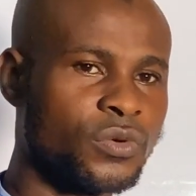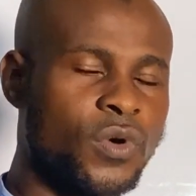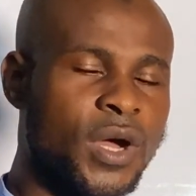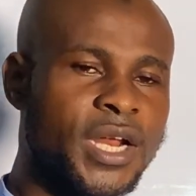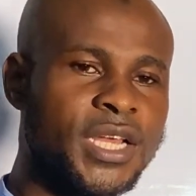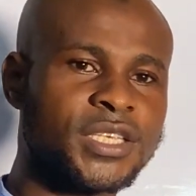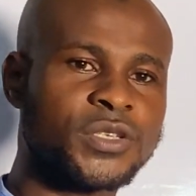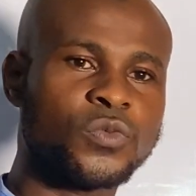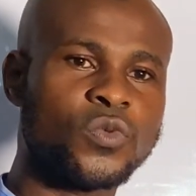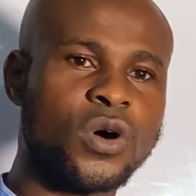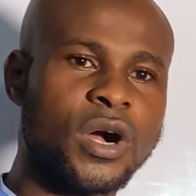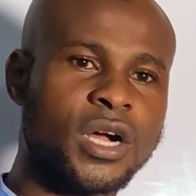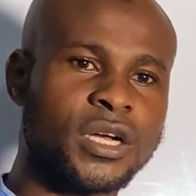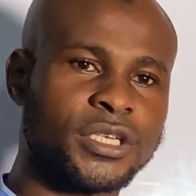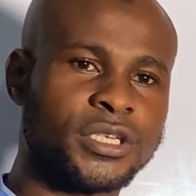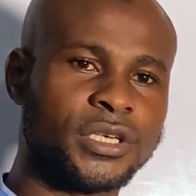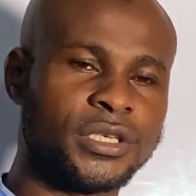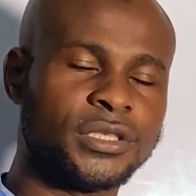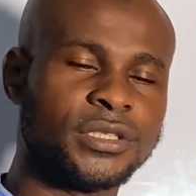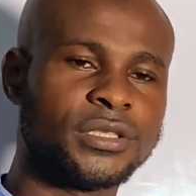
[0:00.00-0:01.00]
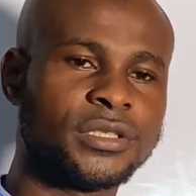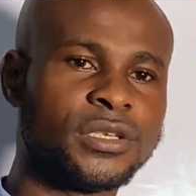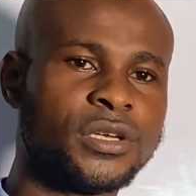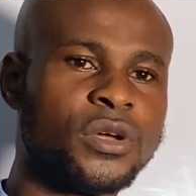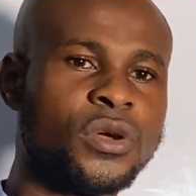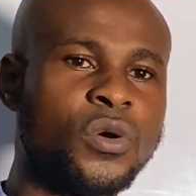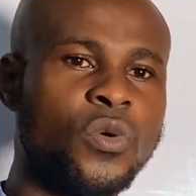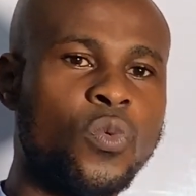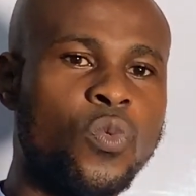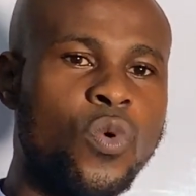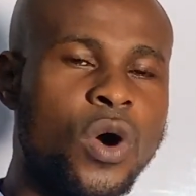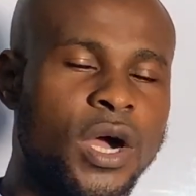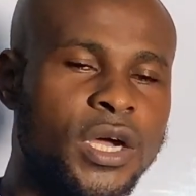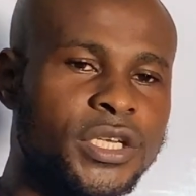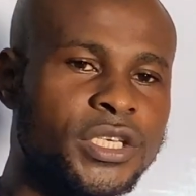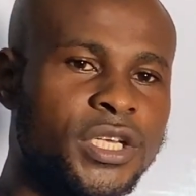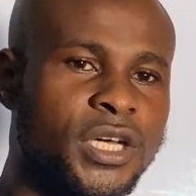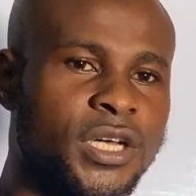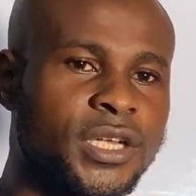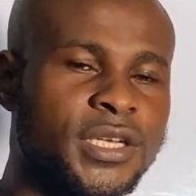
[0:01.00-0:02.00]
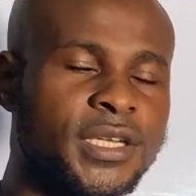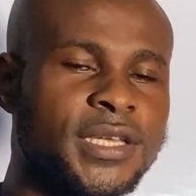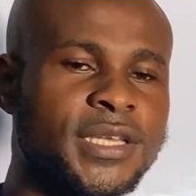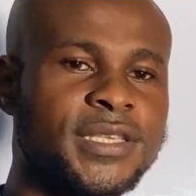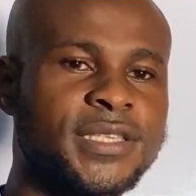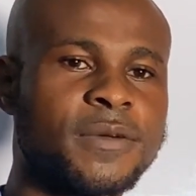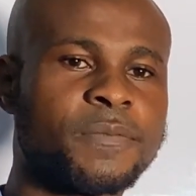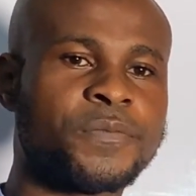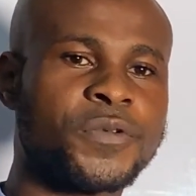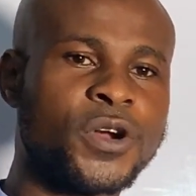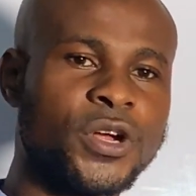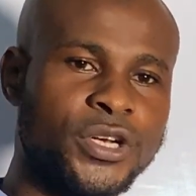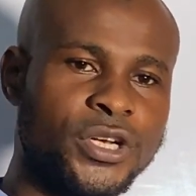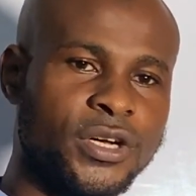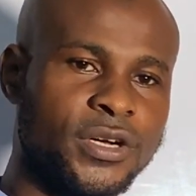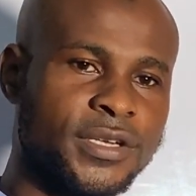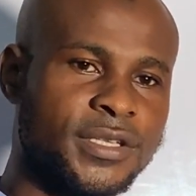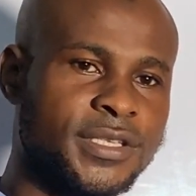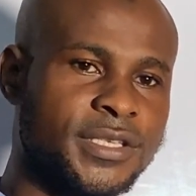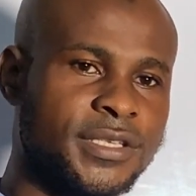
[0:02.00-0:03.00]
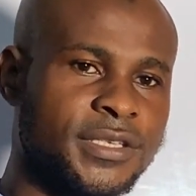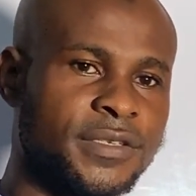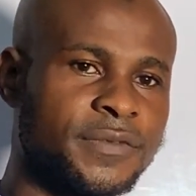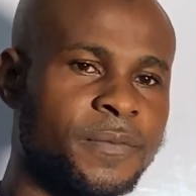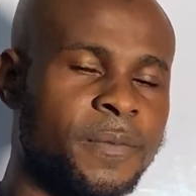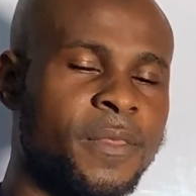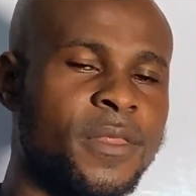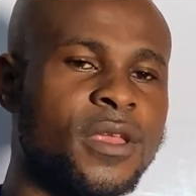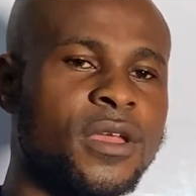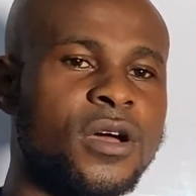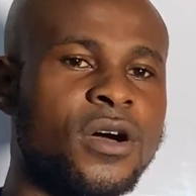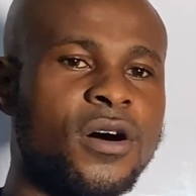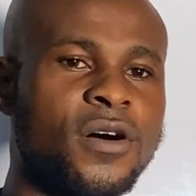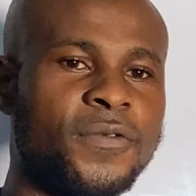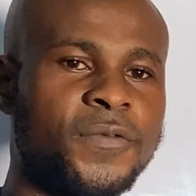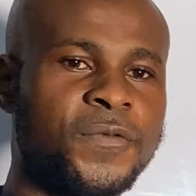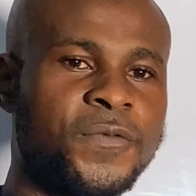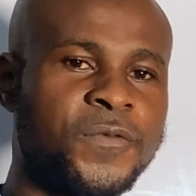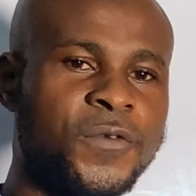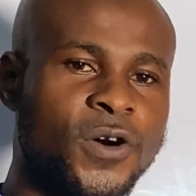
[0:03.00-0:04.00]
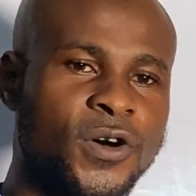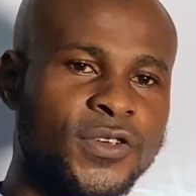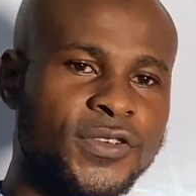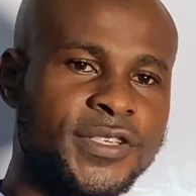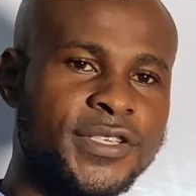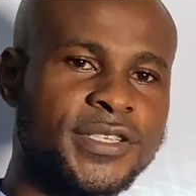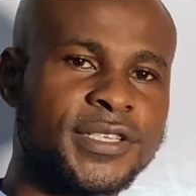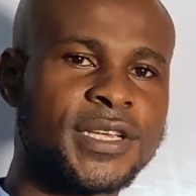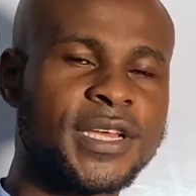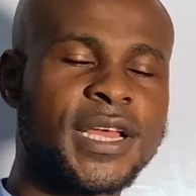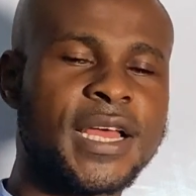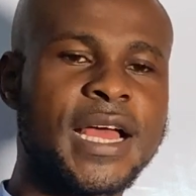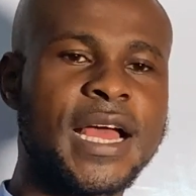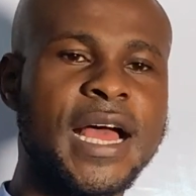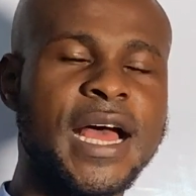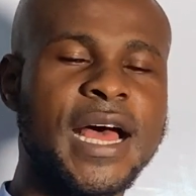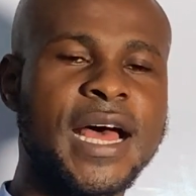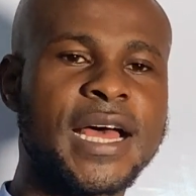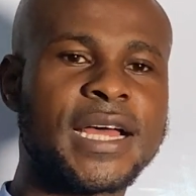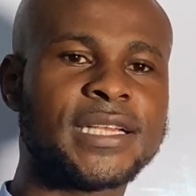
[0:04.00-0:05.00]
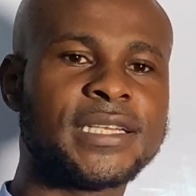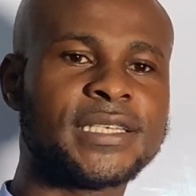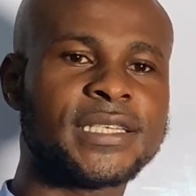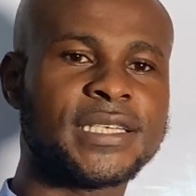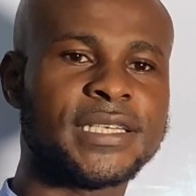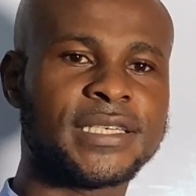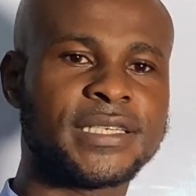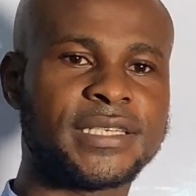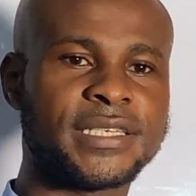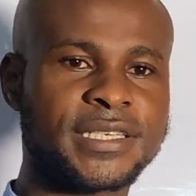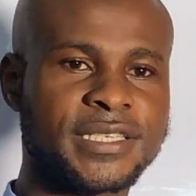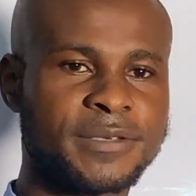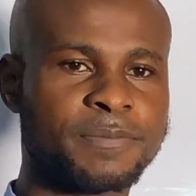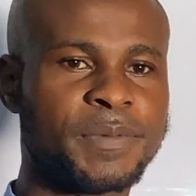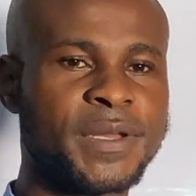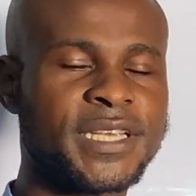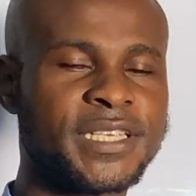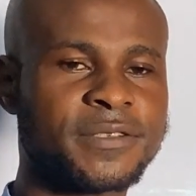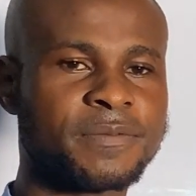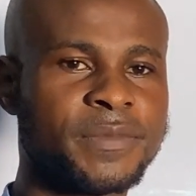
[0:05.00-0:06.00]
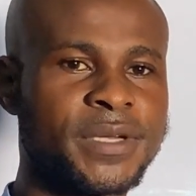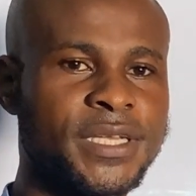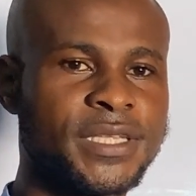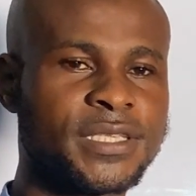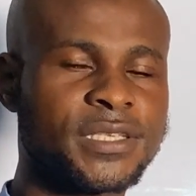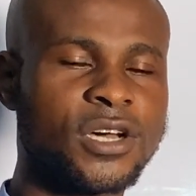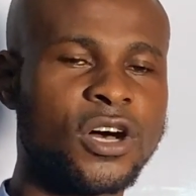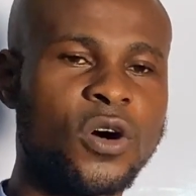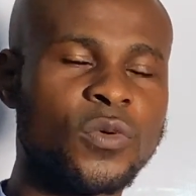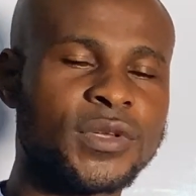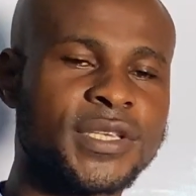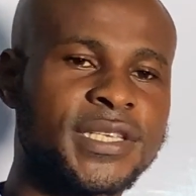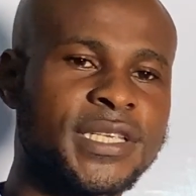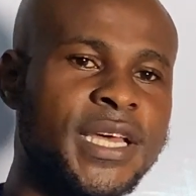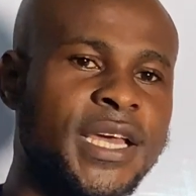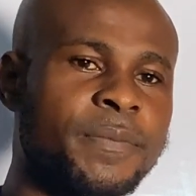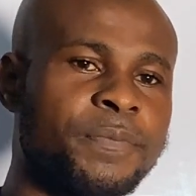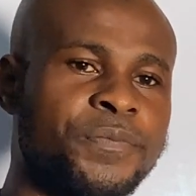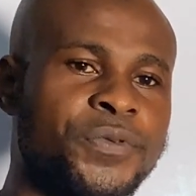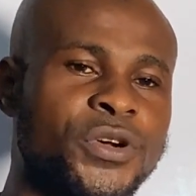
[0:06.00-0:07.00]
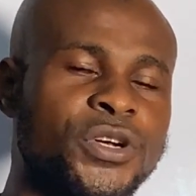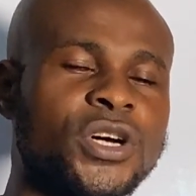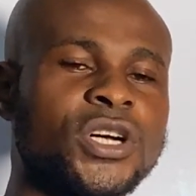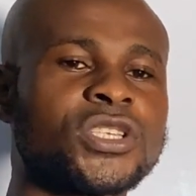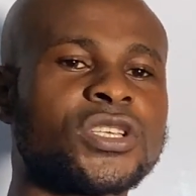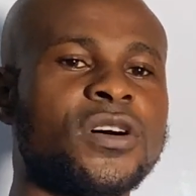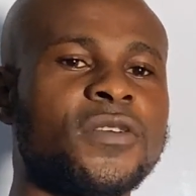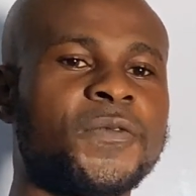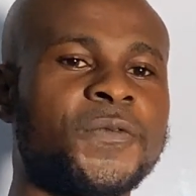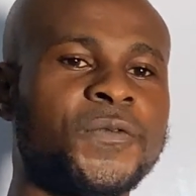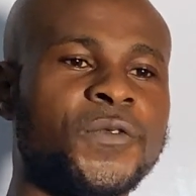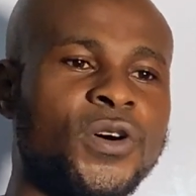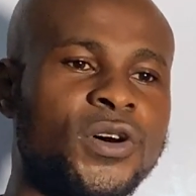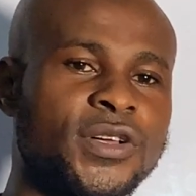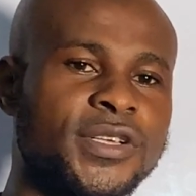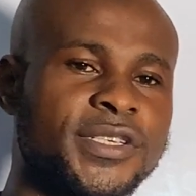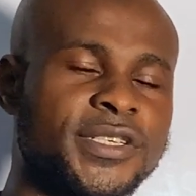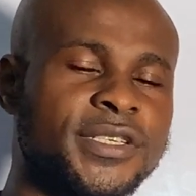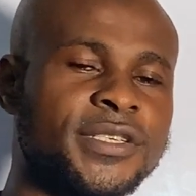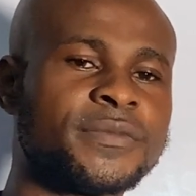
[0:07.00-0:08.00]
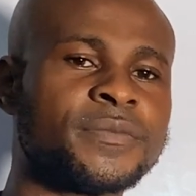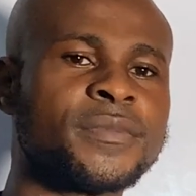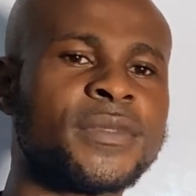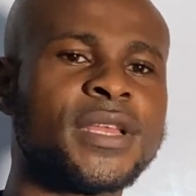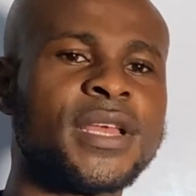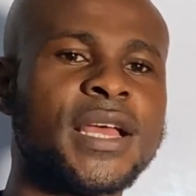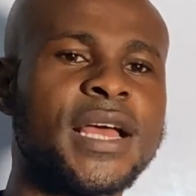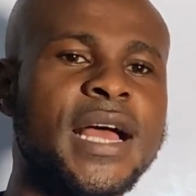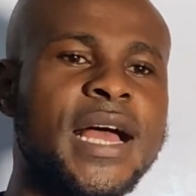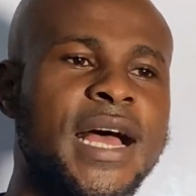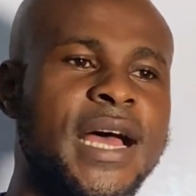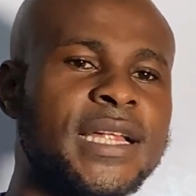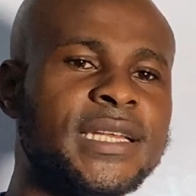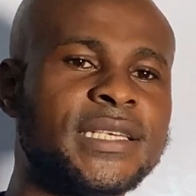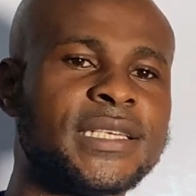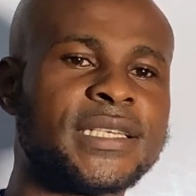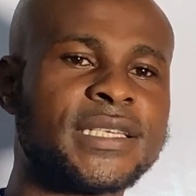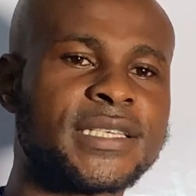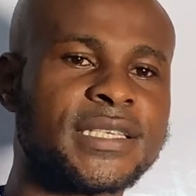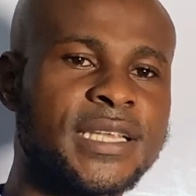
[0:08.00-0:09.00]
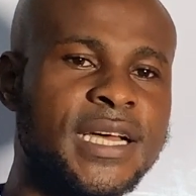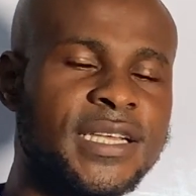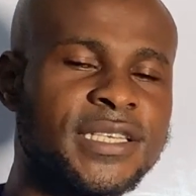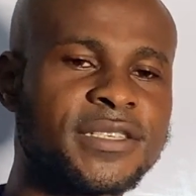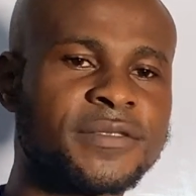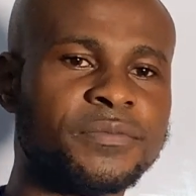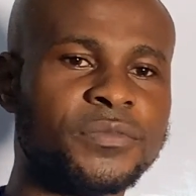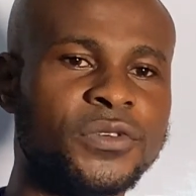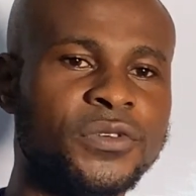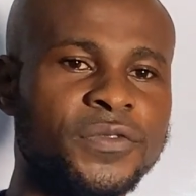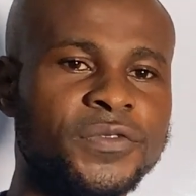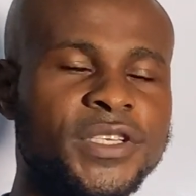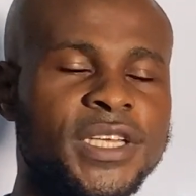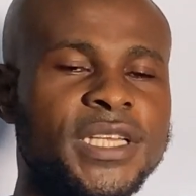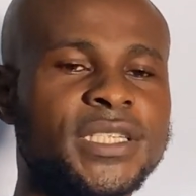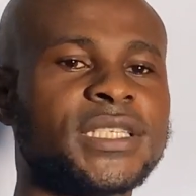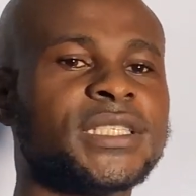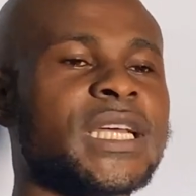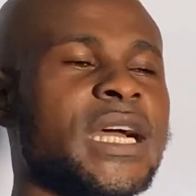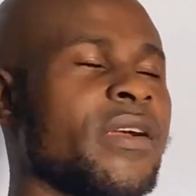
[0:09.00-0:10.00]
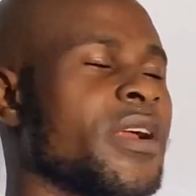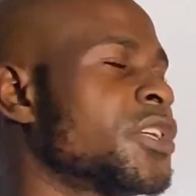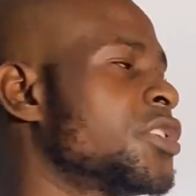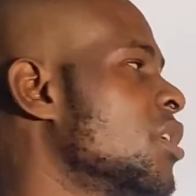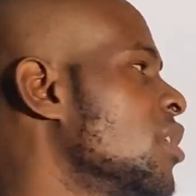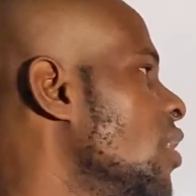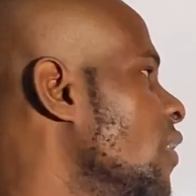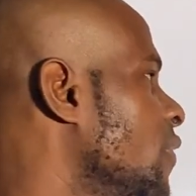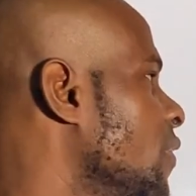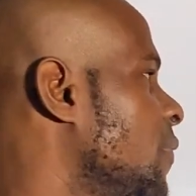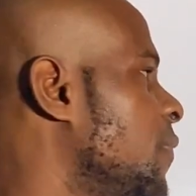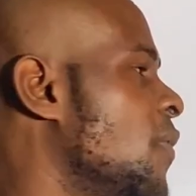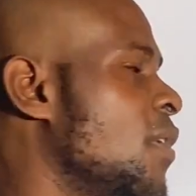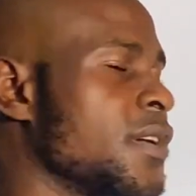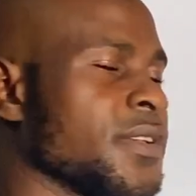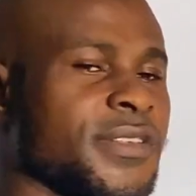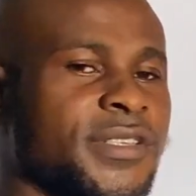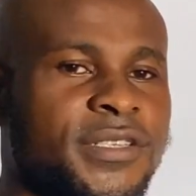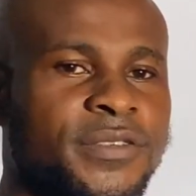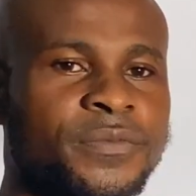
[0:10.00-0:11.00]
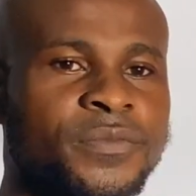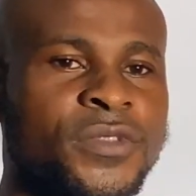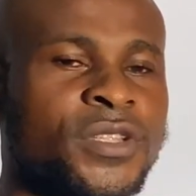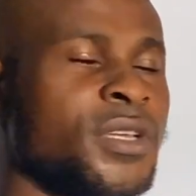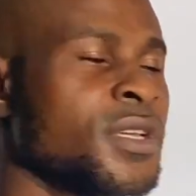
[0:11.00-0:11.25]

What is work done? Work done is the product of force and displacement. I would say product of force and distance moved in the direction of the force.